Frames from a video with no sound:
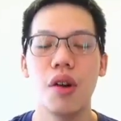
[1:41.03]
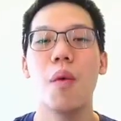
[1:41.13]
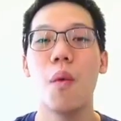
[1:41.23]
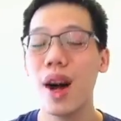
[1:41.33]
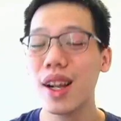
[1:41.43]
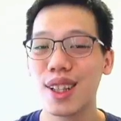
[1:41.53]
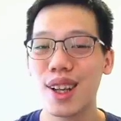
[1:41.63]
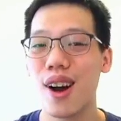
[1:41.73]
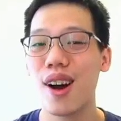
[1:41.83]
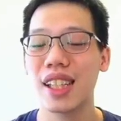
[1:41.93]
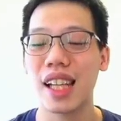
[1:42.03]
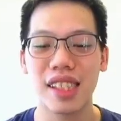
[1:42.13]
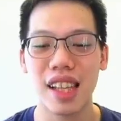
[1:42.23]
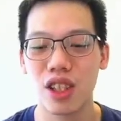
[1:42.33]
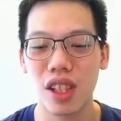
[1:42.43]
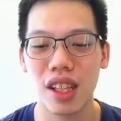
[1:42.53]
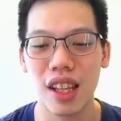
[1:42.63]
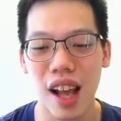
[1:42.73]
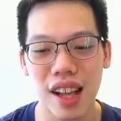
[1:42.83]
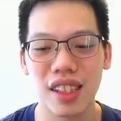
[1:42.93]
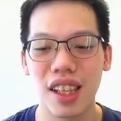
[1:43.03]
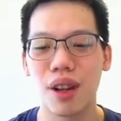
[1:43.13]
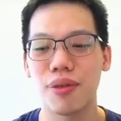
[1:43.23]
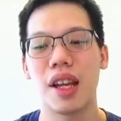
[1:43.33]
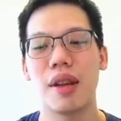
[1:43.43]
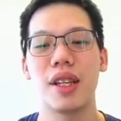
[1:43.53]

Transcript: What God is essentially asking of them